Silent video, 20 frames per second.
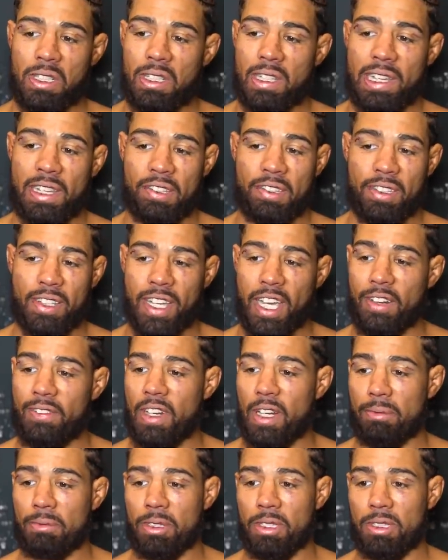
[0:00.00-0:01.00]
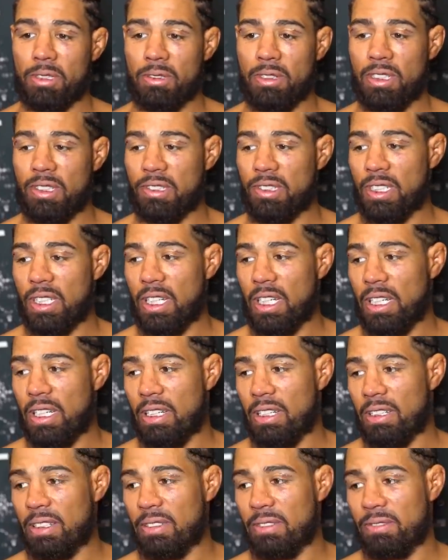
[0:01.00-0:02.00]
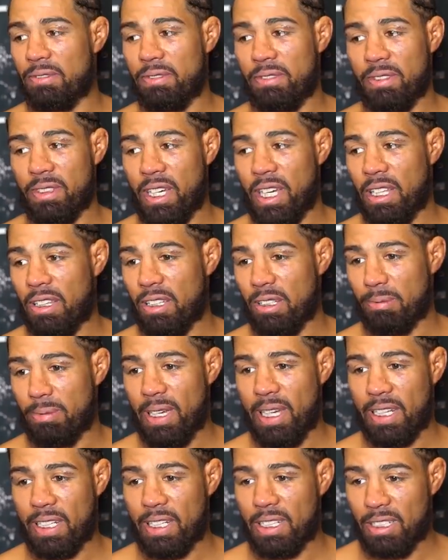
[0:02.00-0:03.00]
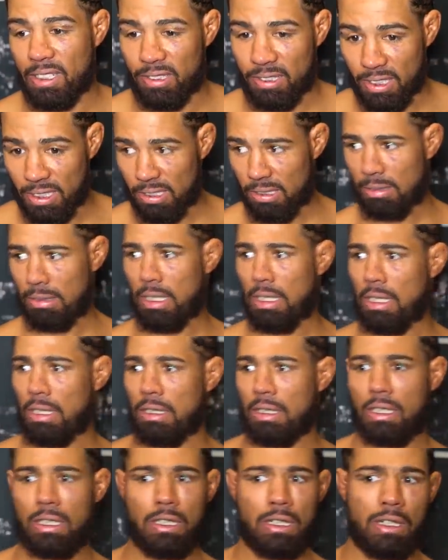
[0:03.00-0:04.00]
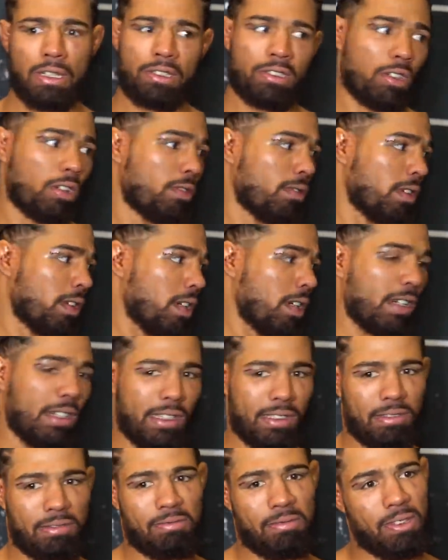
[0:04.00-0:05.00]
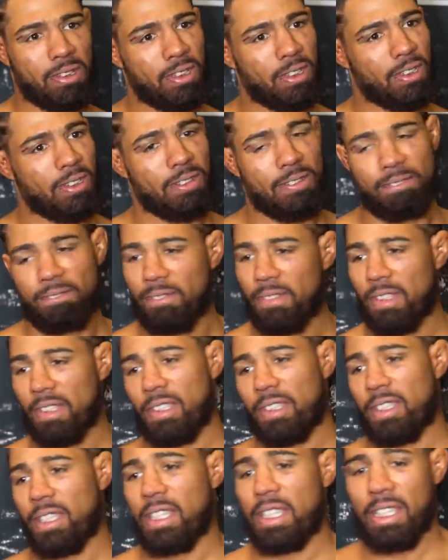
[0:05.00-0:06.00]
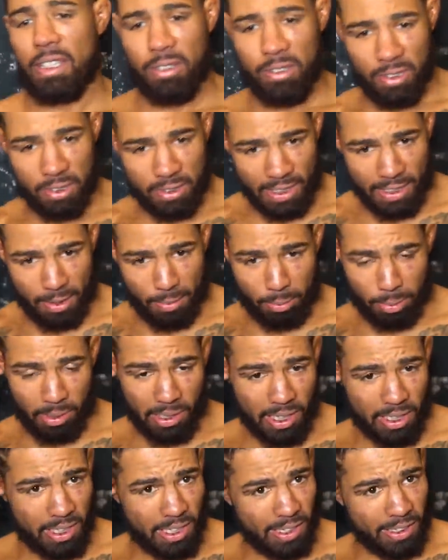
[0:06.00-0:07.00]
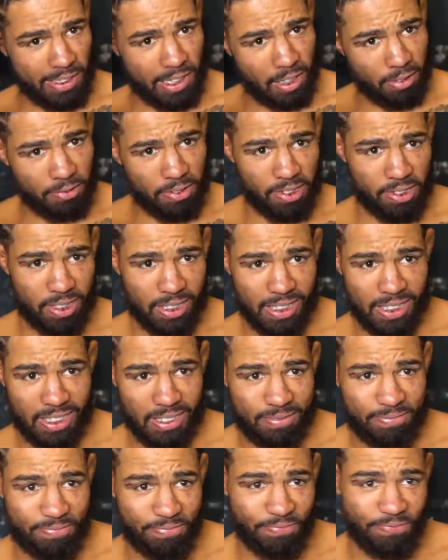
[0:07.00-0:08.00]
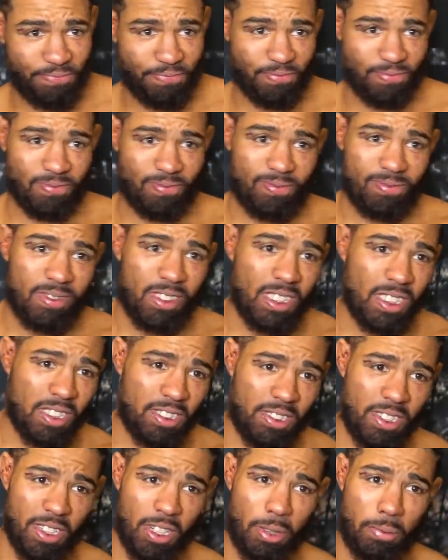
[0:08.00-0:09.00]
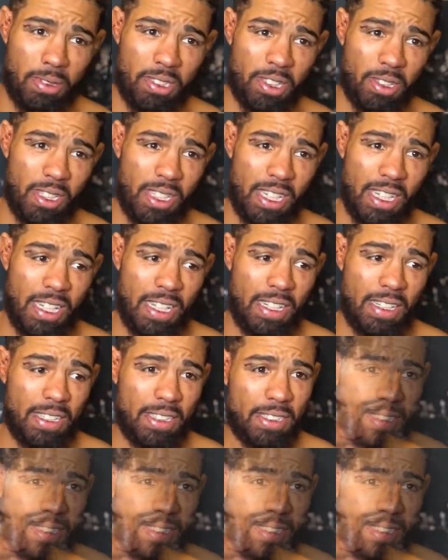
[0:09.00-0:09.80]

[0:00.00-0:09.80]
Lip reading: Last thing I remember was I looked back at his ear like, oh, it's over. And it looked like a brain hanging off his head. So I hope he's okay.